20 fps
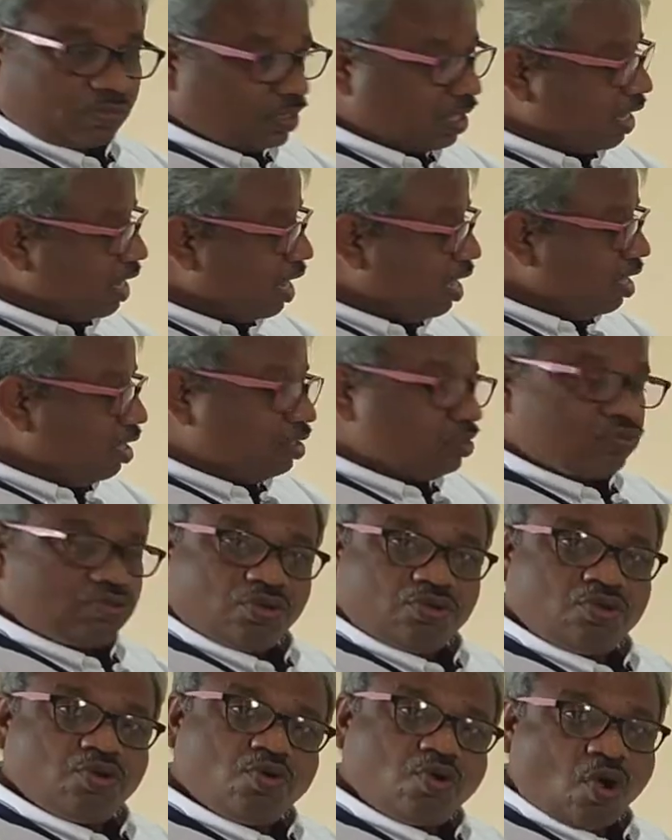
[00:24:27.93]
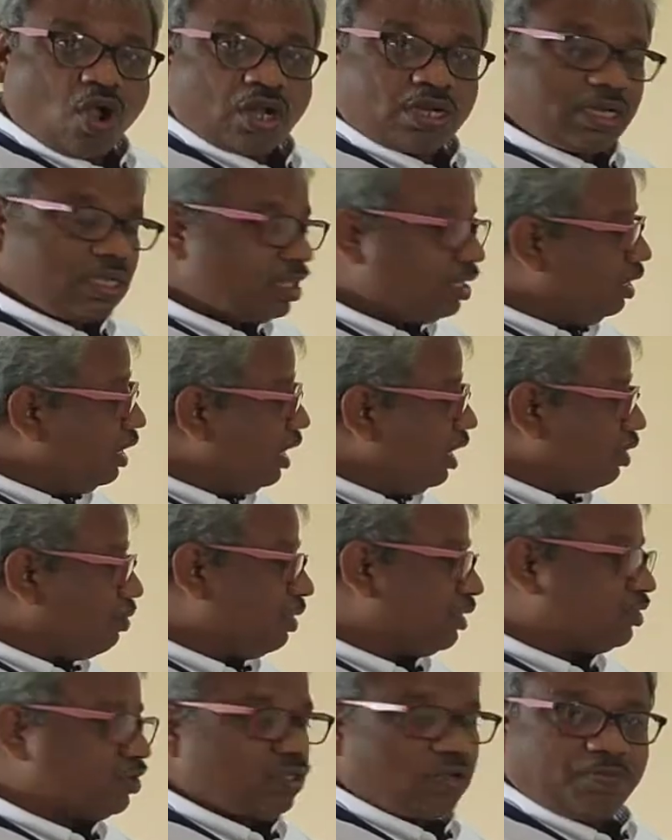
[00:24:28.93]
Okay, so you got the
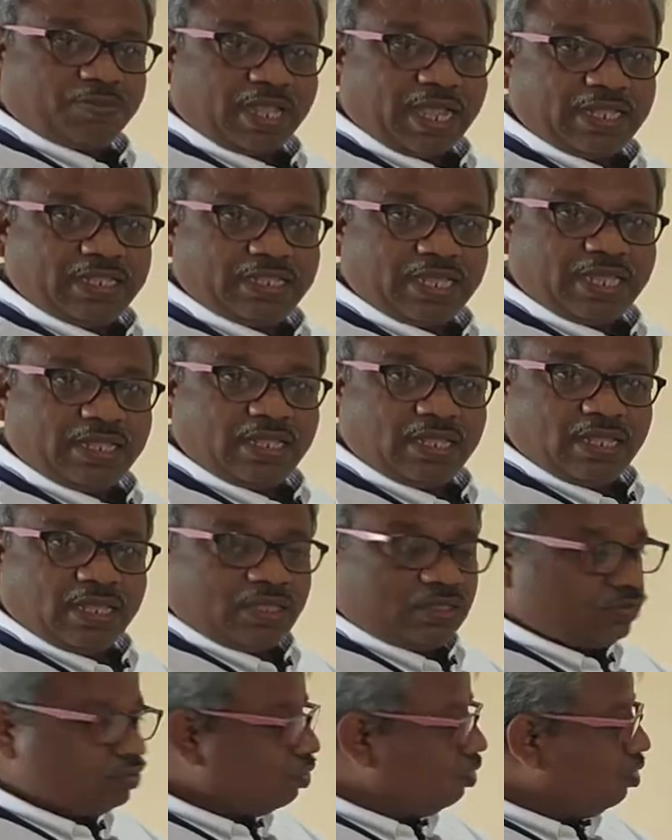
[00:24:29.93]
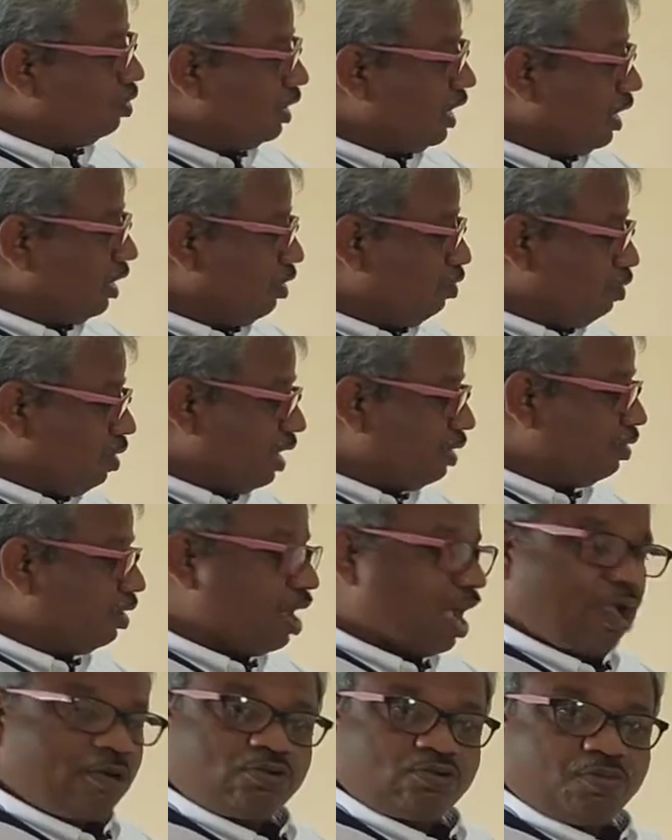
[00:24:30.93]
equation of line there. So then you
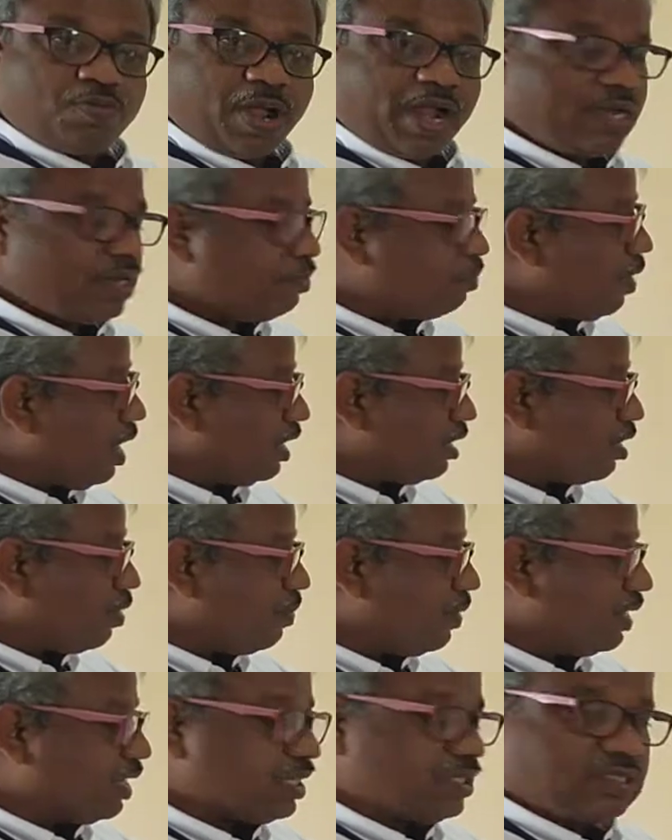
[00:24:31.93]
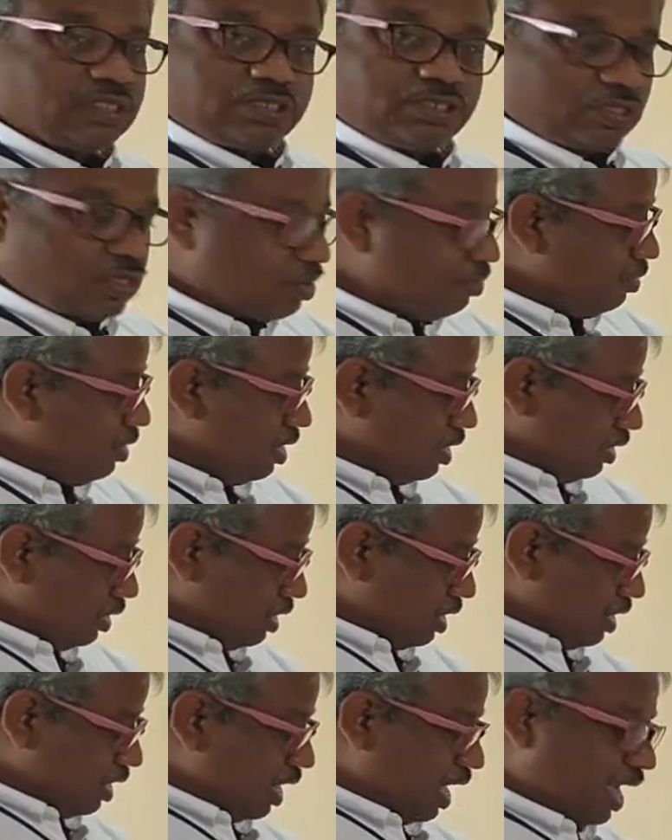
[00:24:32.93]
have to find the point of intersection of
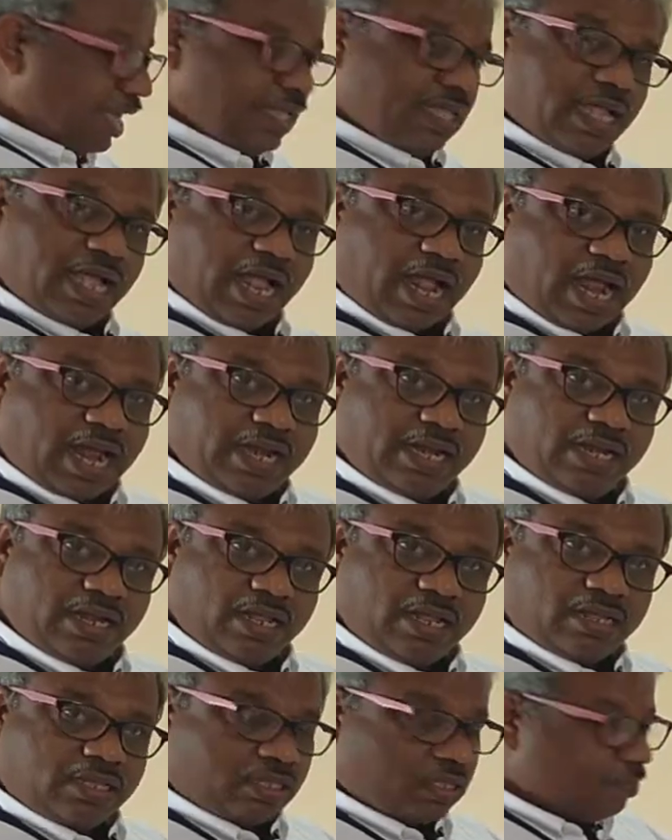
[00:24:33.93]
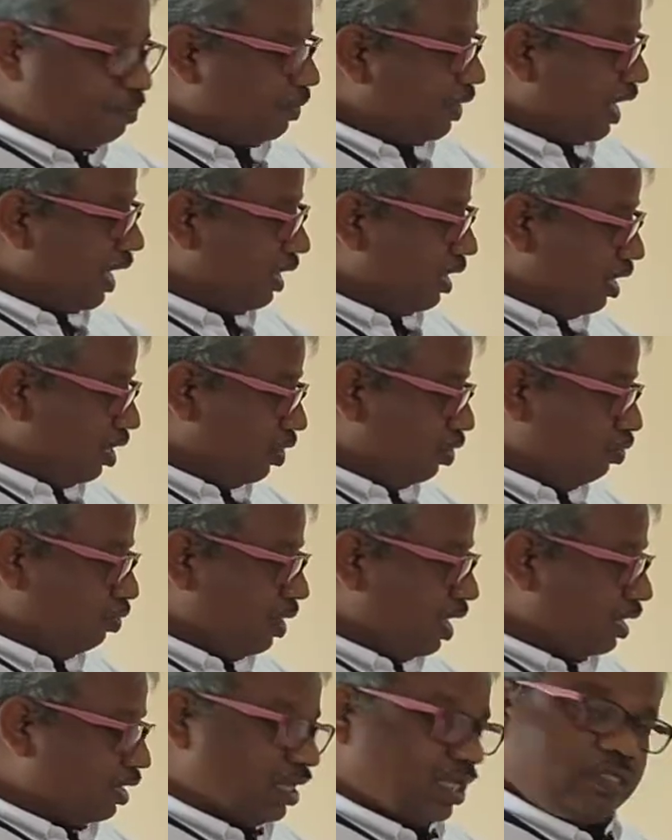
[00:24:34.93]
the line and the plane. You
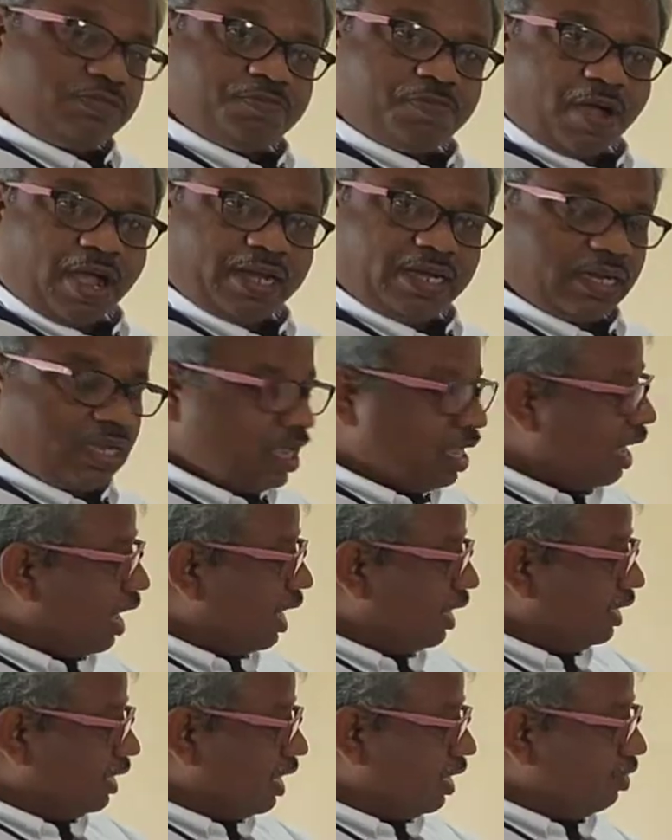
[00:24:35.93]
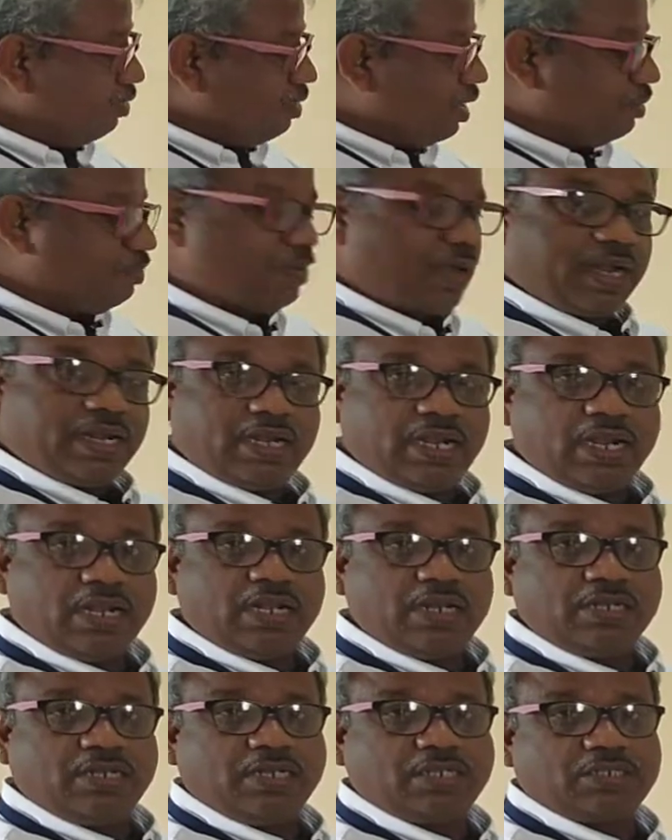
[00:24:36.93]
get this point and then you can find the
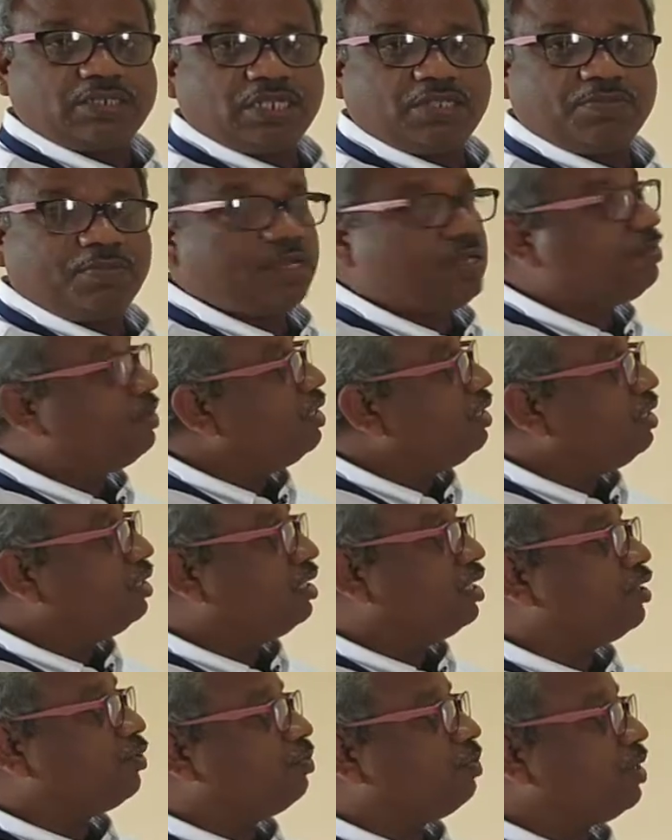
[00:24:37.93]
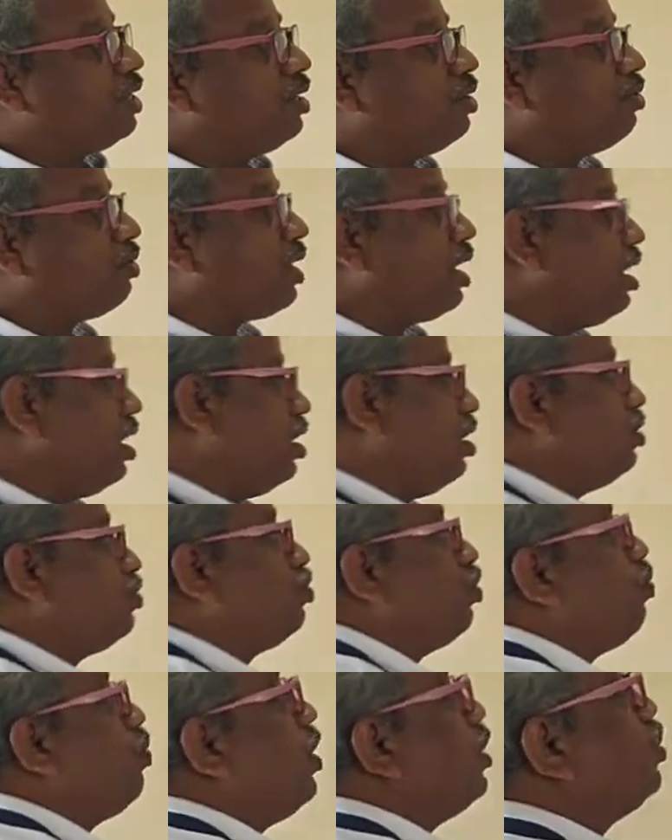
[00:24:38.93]
distance between these P. Okay,
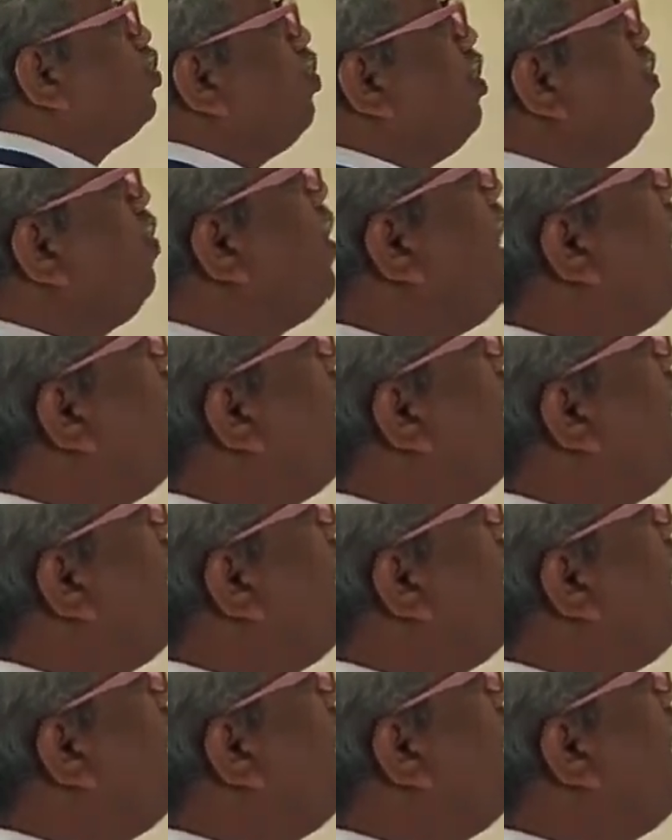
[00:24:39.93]
so first we will